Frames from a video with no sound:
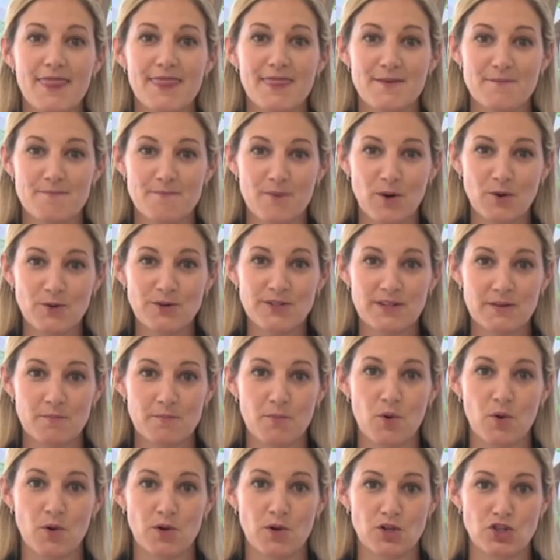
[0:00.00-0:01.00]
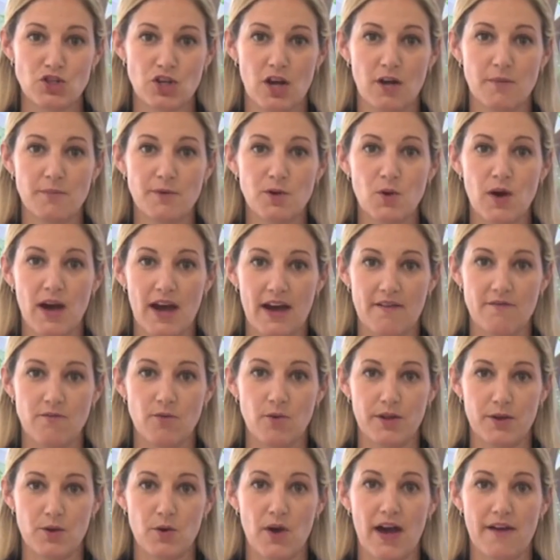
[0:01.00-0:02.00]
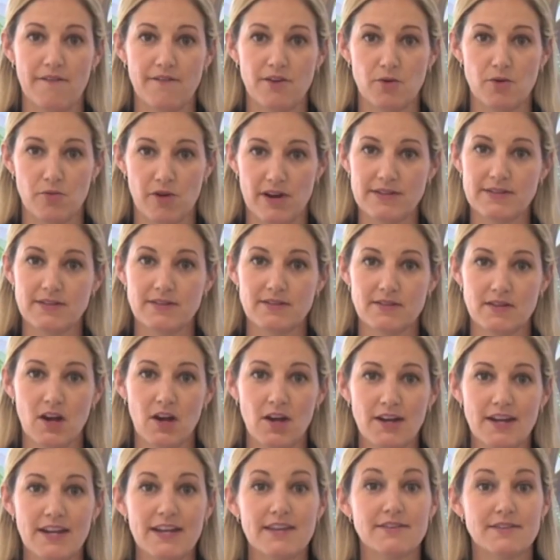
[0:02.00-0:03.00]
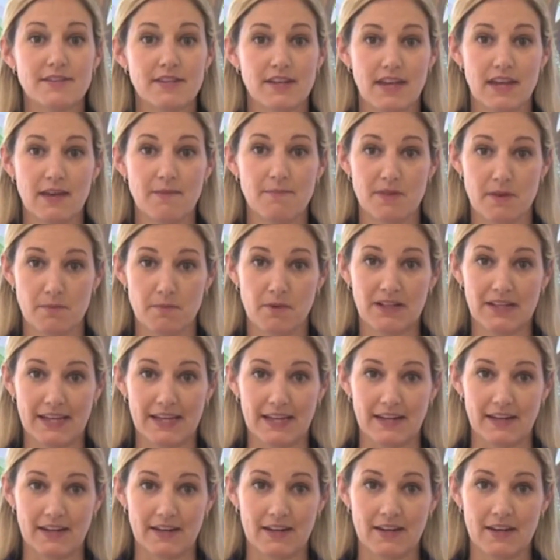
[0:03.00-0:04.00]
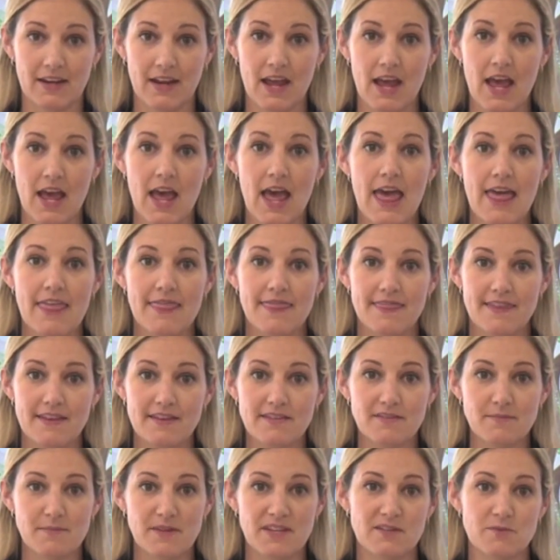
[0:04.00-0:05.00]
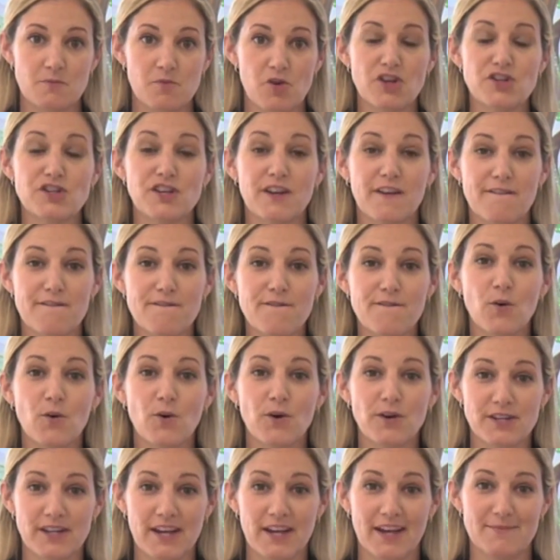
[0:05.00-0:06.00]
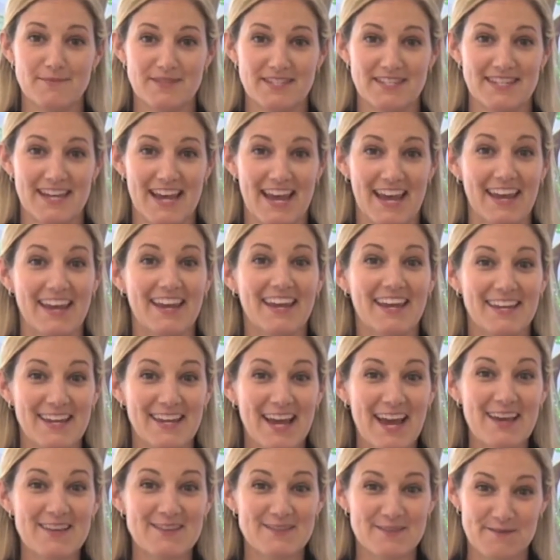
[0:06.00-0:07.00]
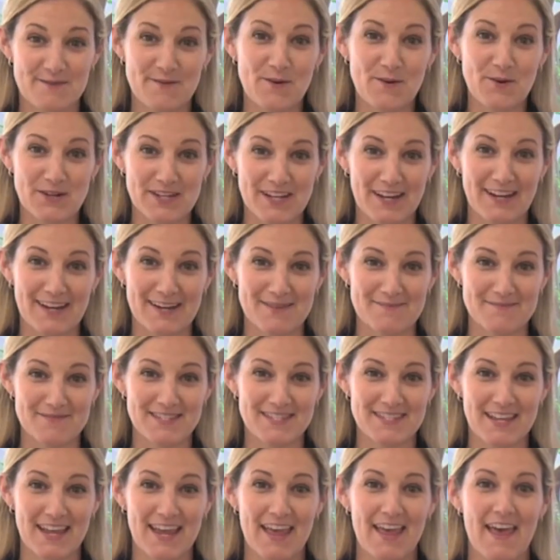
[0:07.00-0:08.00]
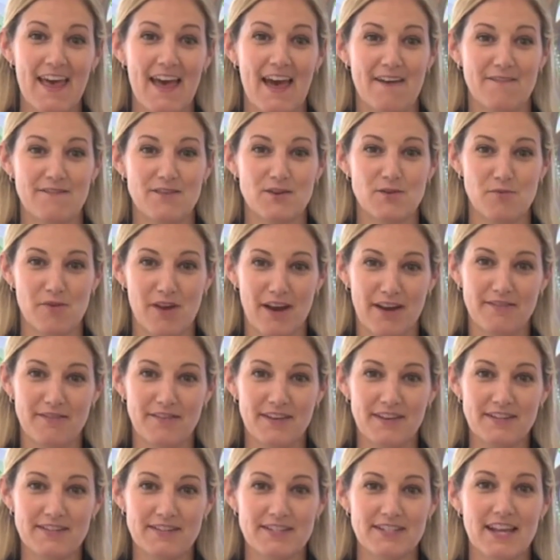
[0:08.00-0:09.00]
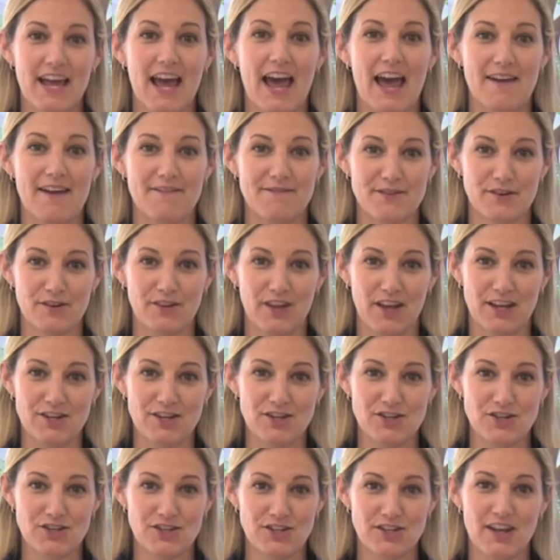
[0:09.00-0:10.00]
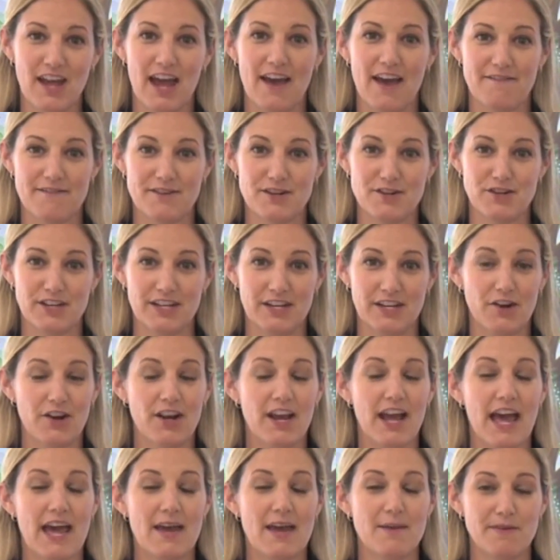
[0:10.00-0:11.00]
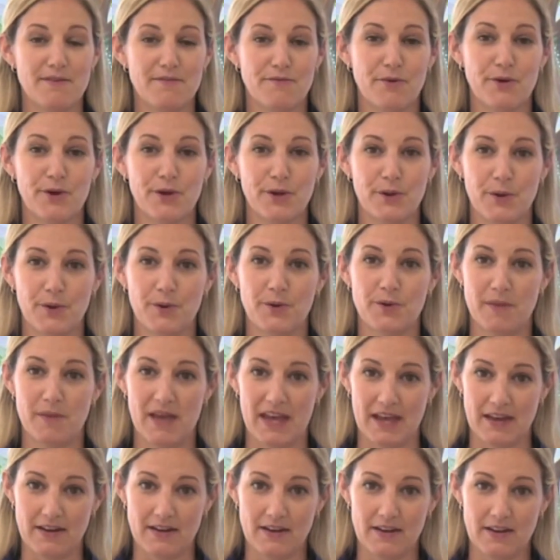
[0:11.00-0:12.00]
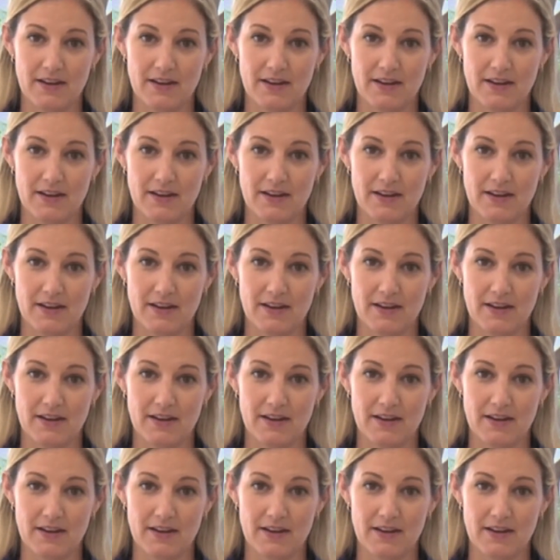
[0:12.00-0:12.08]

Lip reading: The most important job you have while you have your braces on is to keep them clean. This means brushing 4 times a day. Yes, 4 times. After breakfast, after lunch, after dinner, and before you go to bed.